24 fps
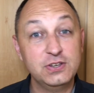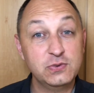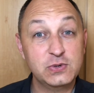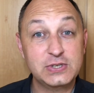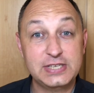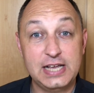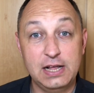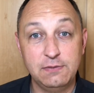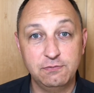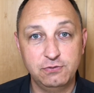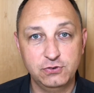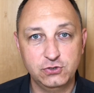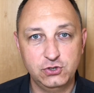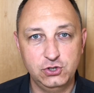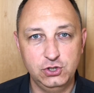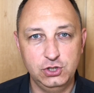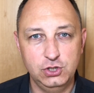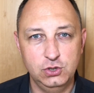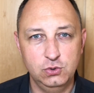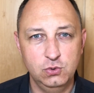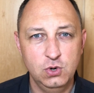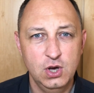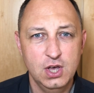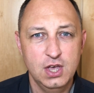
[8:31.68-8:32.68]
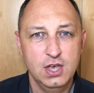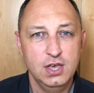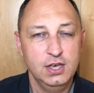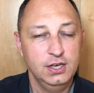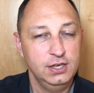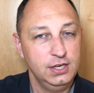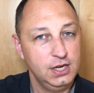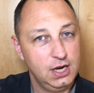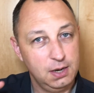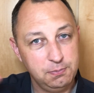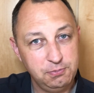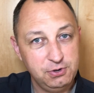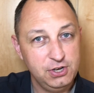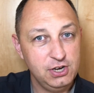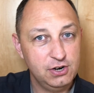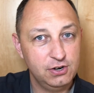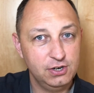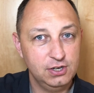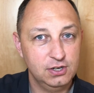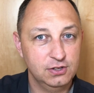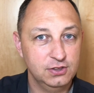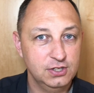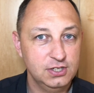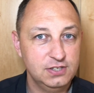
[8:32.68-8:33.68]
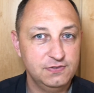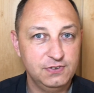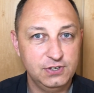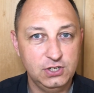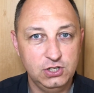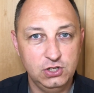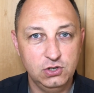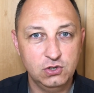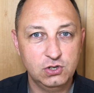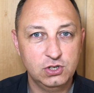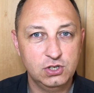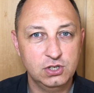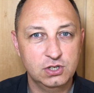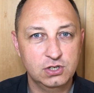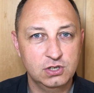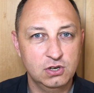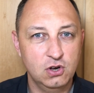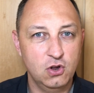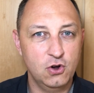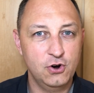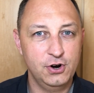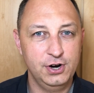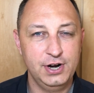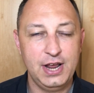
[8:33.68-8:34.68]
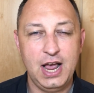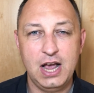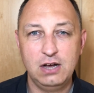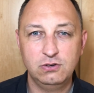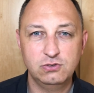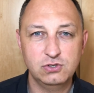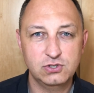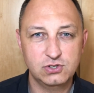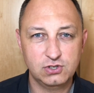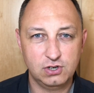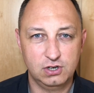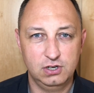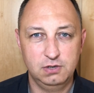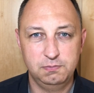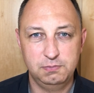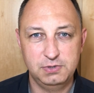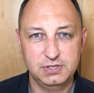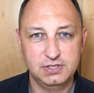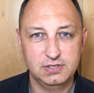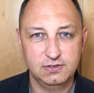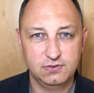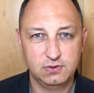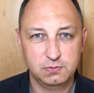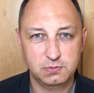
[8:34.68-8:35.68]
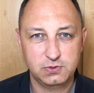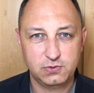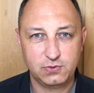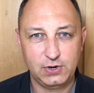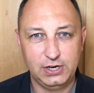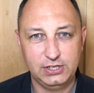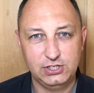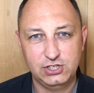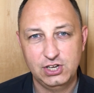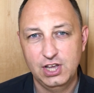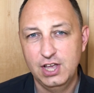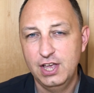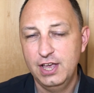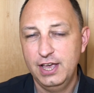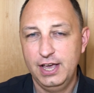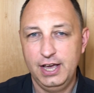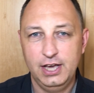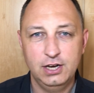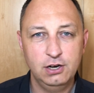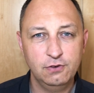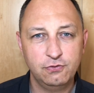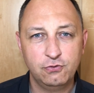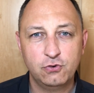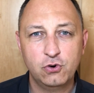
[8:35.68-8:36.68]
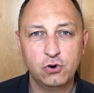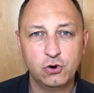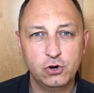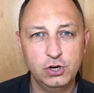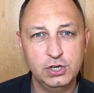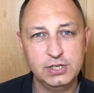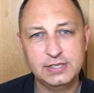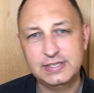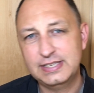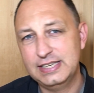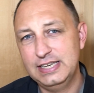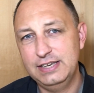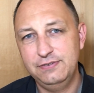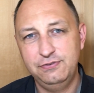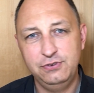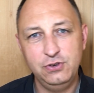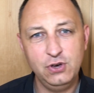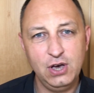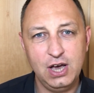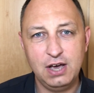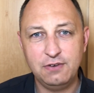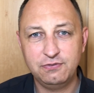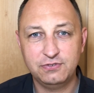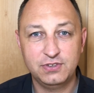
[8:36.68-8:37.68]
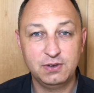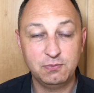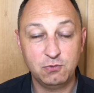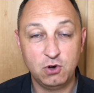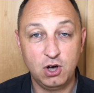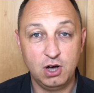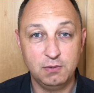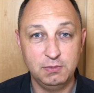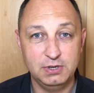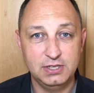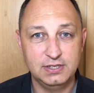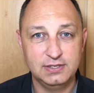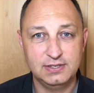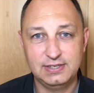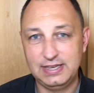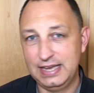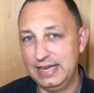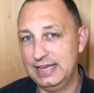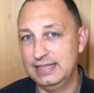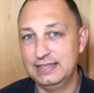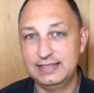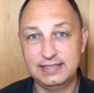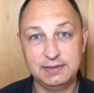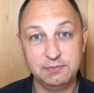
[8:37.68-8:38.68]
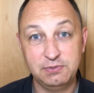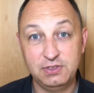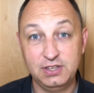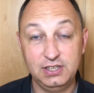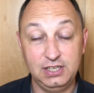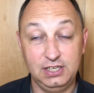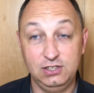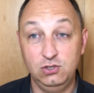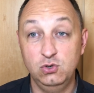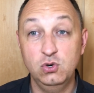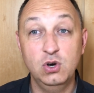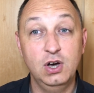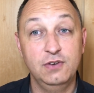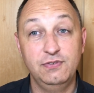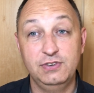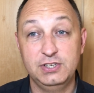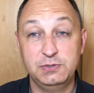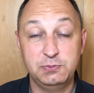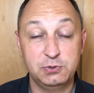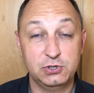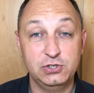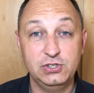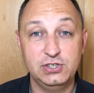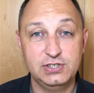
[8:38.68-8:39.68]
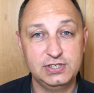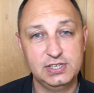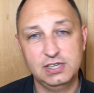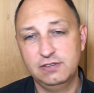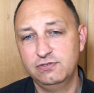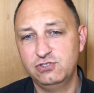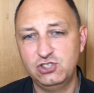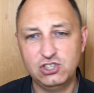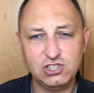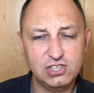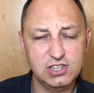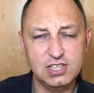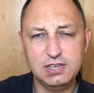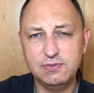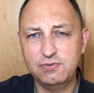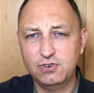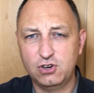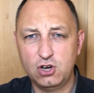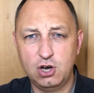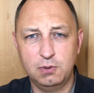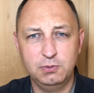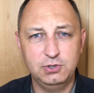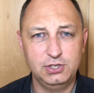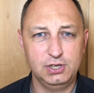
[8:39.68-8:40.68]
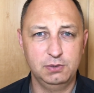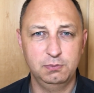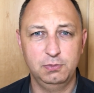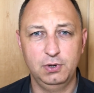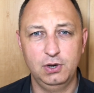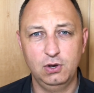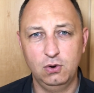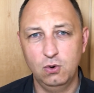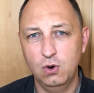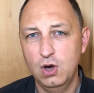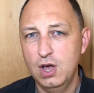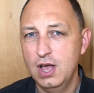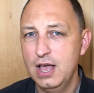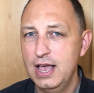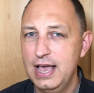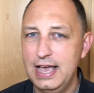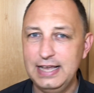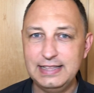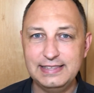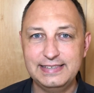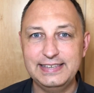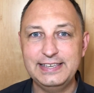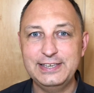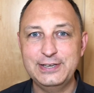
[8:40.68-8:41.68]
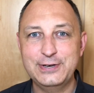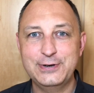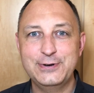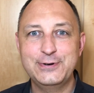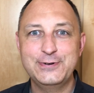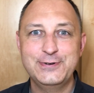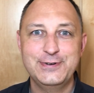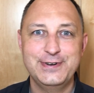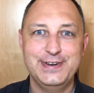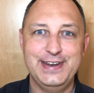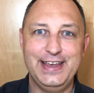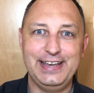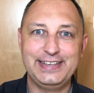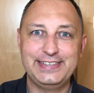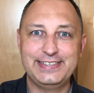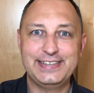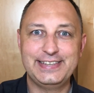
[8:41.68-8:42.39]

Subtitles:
was helpful to you. Up here on this video, you can learn how to start a business from scratch. And of course, if you have some comments and something that you have experienced yourself, just leave a comment down below and see you next